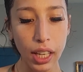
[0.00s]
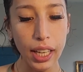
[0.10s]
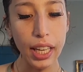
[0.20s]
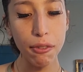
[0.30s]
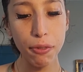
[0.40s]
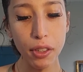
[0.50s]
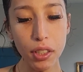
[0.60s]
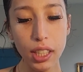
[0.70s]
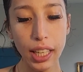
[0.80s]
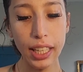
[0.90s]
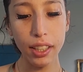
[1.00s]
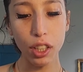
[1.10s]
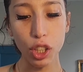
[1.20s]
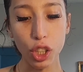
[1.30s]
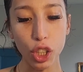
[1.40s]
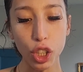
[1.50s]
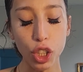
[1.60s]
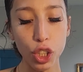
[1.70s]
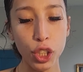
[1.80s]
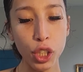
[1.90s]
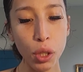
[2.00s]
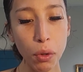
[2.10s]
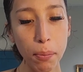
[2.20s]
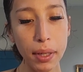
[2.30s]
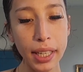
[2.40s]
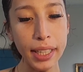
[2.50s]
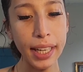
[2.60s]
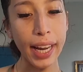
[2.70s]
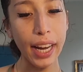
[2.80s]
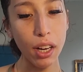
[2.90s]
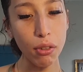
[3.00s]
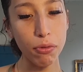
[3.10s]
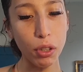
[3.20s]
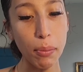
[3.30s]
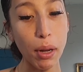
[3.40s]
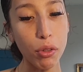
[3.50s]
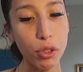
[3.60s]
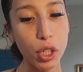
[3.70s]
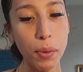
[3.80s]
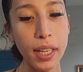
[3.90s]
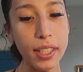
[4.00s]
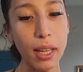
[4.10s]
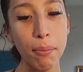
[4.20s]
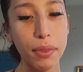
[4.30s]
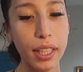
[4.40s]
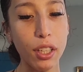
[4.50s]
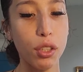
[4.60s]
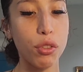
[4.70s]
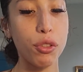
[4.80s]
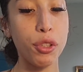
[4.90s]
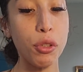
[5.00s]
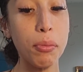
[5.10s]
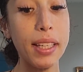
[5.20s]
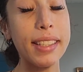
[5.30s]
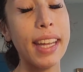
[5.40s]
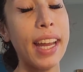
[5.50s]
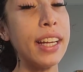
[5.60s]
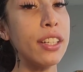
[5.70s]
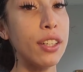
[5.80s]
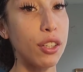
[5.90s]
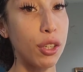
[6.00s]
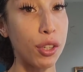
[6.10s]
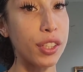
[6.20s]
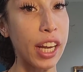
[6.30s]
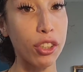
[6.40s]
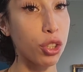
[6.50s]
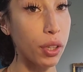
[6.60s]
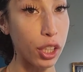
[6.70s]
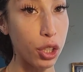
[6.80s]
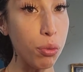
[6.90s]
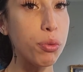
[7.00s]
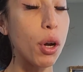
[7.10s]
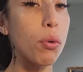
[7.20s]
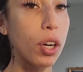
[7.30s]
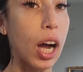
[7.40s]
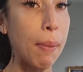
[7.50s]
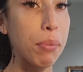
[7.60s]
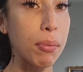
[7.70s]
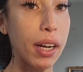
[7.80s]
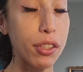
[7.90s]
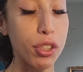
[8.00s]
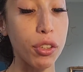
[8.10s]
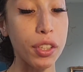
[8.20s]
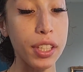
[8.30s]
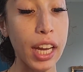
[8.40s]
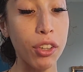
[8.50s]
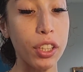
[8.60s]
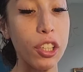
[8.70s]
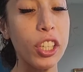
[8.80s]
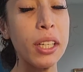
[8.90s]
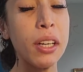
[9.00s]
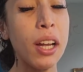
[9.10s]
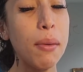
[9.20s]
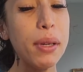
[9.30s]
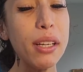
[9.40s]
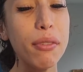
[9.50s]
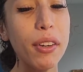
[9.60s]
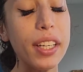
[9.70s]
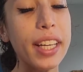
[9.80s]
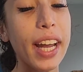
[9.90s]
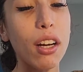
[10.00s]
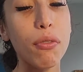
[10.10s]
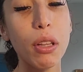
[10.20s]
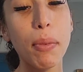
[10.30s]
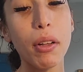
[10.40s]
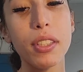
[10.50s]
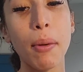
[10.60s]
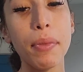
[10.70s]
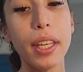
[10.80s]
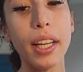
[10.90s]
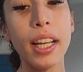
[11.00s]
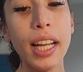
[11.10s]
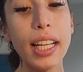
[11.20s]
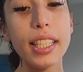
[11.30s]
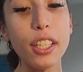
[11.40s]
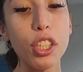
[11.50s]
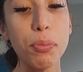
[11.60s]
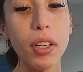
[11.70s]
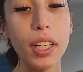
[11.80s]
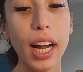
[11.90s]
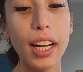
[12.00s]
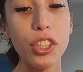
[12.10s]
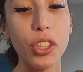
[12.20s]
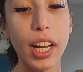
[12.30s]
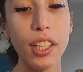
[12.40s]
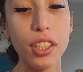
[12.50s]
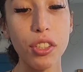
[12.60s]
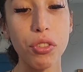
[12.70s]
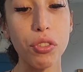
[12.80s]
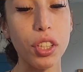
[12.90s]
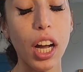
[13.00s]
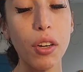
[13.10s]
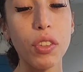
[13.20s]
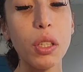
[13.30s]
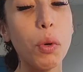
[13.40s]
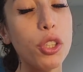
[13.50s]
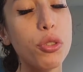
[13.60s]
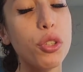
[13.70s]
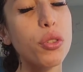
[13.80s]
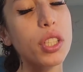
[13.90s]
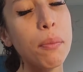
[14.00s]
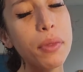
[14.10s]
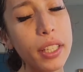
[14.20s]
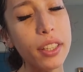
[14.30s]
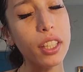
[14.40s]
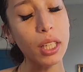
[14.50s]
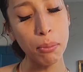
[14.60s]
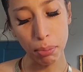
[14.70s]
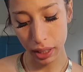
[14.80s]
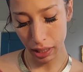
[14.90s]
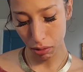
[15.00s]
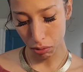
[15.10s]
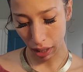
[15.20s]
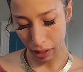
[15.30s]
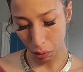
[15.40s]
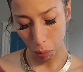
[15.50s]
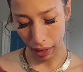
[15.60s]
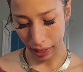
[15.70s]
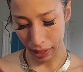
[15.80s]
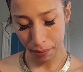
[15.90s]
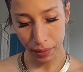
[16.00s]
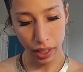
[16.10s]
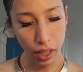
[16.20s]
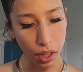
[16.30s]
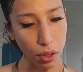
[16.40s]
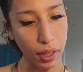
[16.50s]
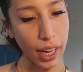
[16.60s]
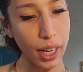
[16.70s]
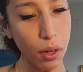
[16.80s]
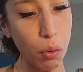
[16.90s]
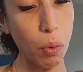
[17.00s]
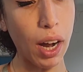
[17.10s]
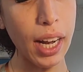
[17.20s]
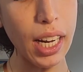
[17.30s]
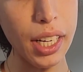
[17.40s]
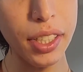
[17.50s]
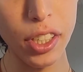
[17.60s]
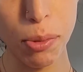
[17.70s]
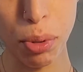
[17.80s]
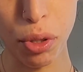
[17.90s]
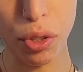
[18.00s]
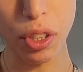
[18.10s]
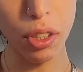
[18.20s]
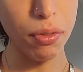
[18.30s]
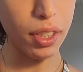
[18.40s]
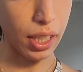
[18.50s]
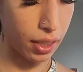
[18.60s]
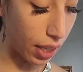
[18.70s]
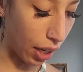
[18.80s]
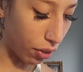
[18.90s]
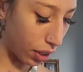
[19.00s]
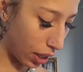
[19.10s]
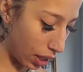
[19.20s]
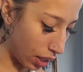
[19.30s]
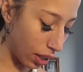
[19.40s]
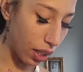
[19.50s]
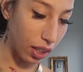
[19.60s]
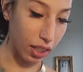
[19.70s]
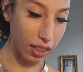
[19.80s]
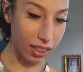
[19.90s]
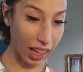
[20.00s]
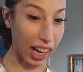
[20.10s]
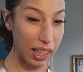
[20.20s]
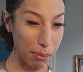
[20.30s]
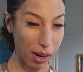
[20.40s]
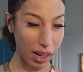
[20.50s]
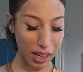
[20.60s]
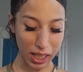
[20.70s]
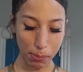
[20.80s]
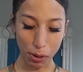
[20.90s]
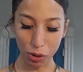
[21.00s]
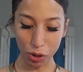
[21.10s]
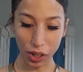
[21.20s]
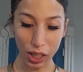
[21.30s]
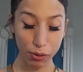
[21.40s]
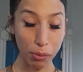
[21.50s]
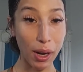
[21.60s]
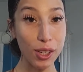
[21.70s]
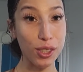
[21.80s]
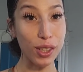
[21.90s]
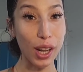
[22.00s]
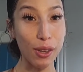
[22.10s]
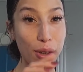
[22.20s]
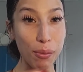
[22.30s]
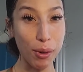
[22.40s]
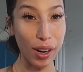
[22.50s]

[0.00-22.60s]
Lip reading: It feels like you are being careful about doing something to maintain your integrity so that you don't compromise your integrity. You're being very careful about something. It's like your spirit guides, your ancestors, God really wants you to do something the complete right way. Okay, why? Ideas preserved, integrity, Kalima, spiritual transformation, and no more